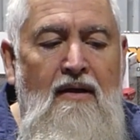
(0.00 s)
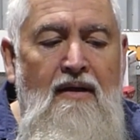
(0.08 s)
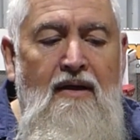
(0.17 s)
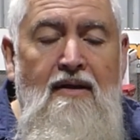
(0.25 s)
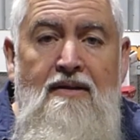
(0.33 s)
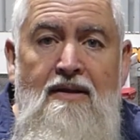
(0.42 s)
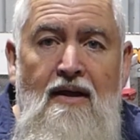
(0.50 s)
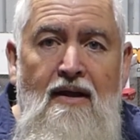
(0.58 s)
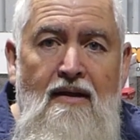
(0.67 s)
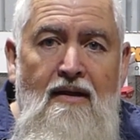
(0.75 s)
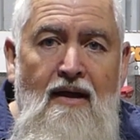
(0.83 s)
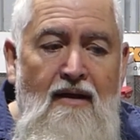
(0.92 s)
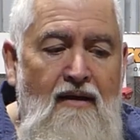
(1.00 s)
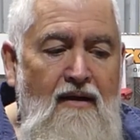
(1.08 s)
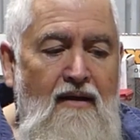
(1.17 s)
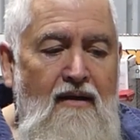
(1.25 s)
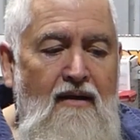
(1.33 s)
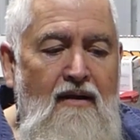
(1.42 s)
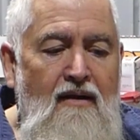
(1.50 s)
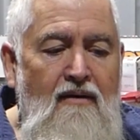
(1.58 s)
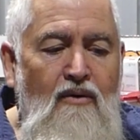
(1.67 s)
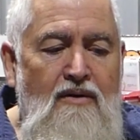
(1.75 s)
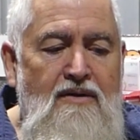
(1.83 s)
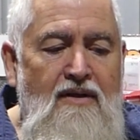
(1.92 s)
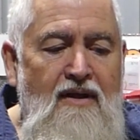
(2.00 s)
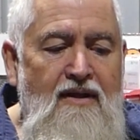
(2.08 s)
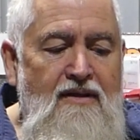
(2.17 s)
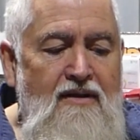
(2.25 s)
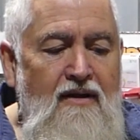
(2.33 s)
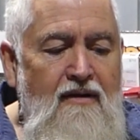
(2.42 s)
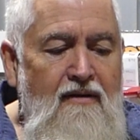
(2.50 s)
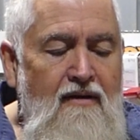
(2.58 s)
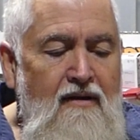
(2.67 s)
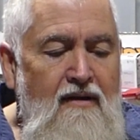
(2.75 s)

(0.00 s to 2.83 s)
you can see that, watch these two,